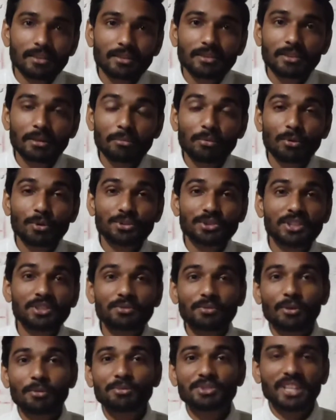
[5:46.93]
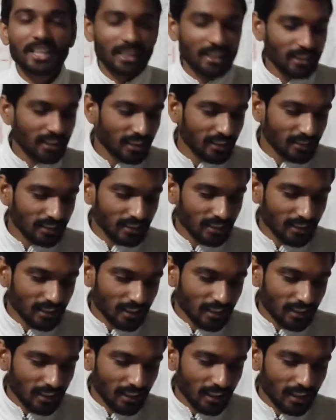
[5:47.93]
Some questions from genetics
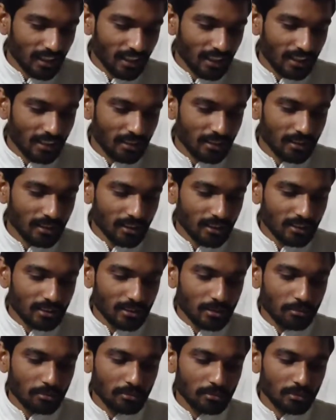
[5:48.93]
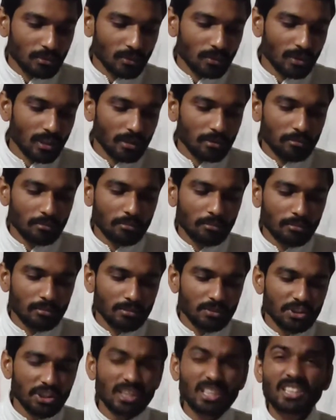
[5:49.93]
and some like
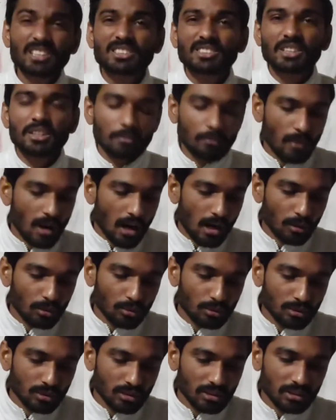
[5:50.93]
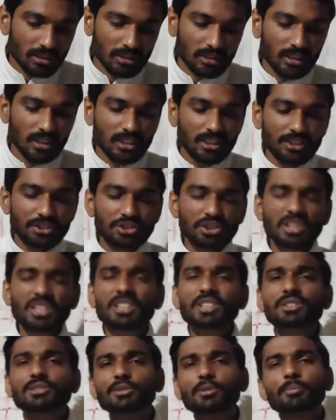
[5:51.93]
genes in mouse,
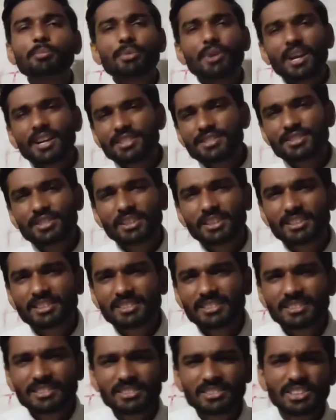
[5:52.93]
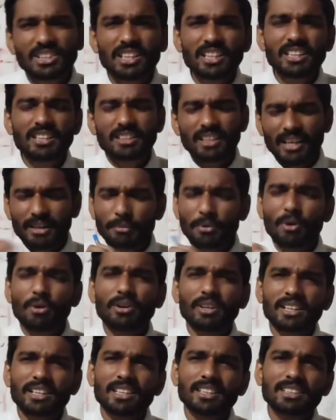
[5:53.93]
gene suppression, gene
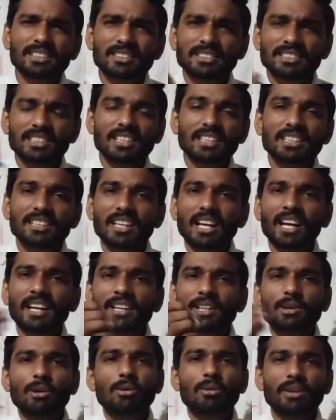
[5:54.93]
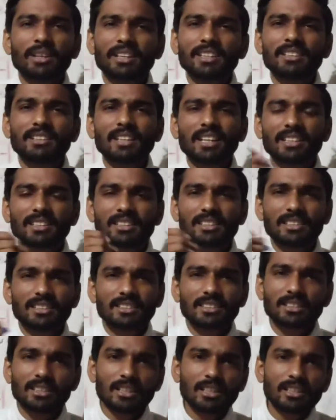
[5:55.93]
protein, gene encoding, like
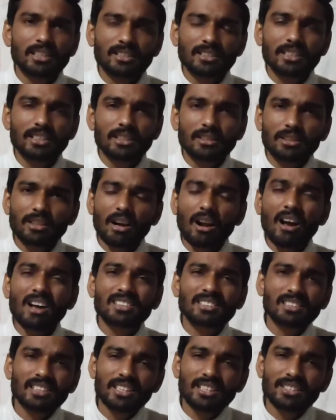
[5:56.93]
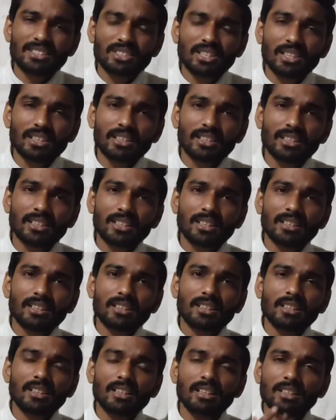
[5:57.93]
this, the translation
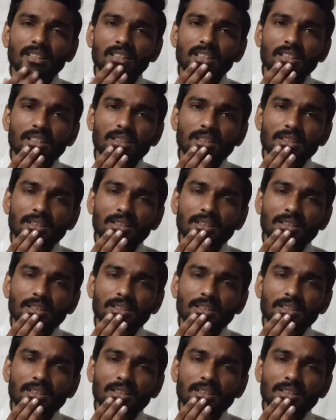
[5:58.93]
and